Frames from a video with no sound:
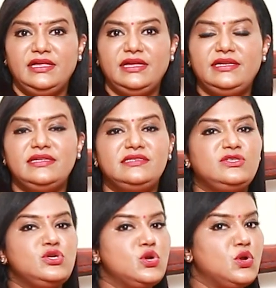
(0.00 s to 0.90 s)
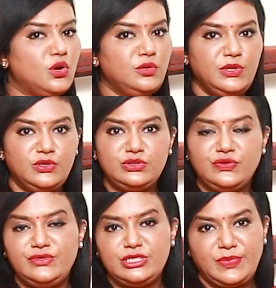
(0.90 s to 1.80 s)
It is not because
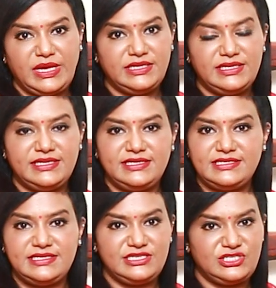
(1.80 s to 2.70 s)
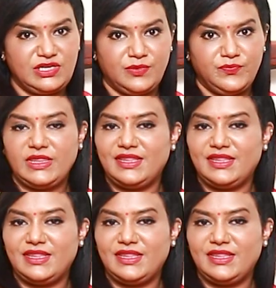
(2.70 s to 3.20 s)
of the spinal anesthesia.